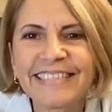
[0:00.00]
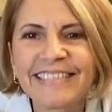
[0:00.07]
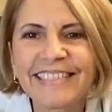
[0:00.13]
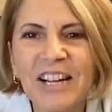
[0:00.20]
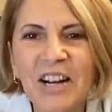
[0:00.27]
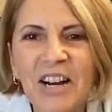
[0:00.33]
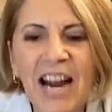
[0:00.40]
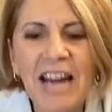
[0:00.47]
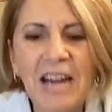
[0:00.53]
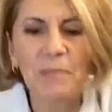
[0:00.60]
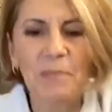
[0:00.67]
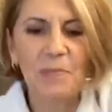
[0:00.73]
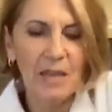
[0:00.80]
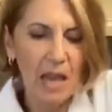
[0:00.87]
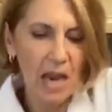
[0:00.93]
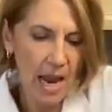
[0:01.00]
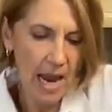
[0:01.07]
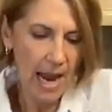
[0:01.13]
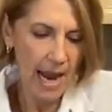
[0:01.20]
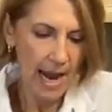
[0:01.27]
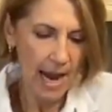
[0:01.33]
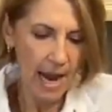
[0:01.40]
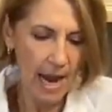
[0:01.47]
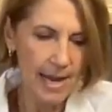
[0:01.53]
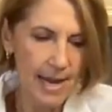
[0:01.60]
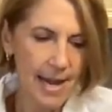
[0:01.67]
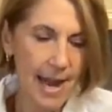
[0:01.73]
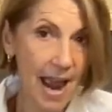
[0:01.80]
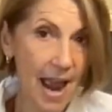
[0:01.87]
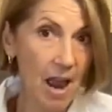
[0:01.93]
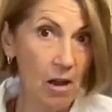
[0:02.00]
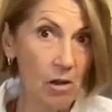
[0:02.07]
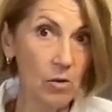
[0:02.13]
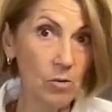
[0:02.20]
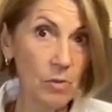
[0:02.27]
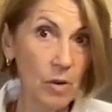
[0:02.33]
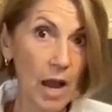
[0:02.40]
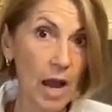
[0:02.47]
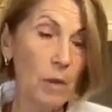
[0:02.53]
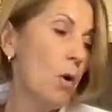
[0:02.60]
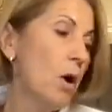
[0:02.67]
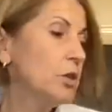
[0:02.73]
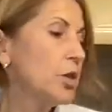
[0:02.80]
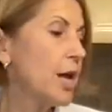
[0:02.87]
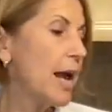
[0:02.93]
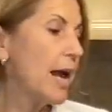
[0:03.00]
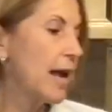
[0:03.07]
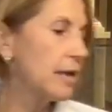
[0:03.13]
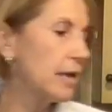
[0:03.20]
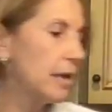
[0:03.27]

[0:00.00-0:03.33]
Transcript: All right. Now I want to add